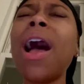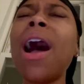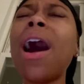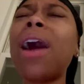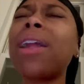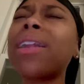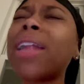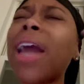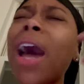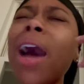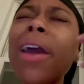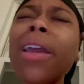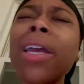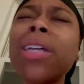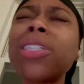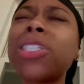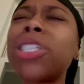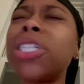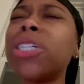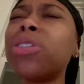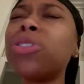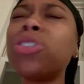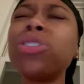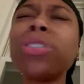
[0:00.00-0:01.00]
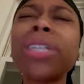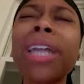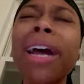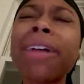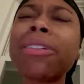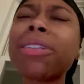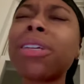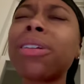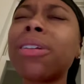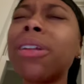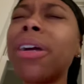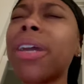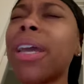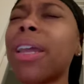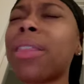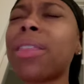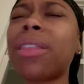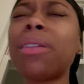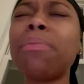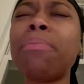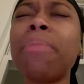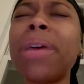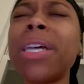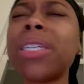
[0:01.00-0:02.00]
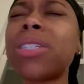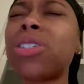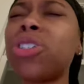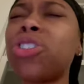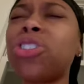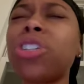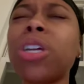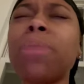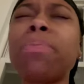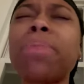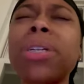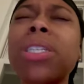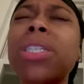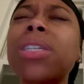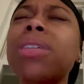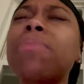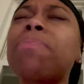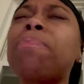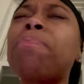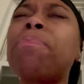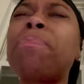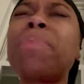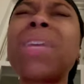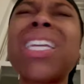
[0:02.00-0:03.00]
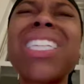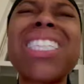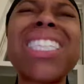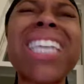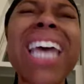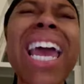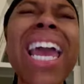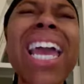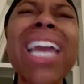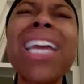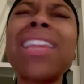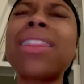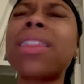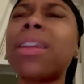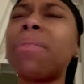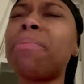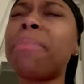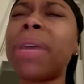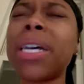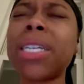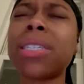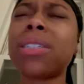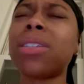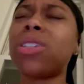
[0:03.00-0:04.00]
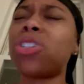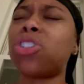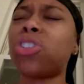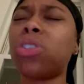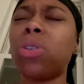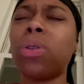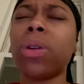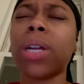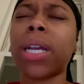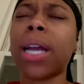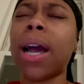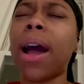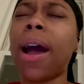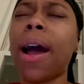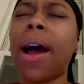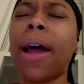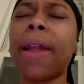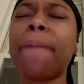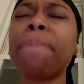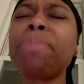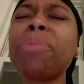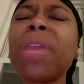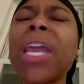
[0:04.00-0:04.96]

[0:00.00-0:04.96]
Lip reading: Allow your children not to look at the messenger, but to take the message, Lord God.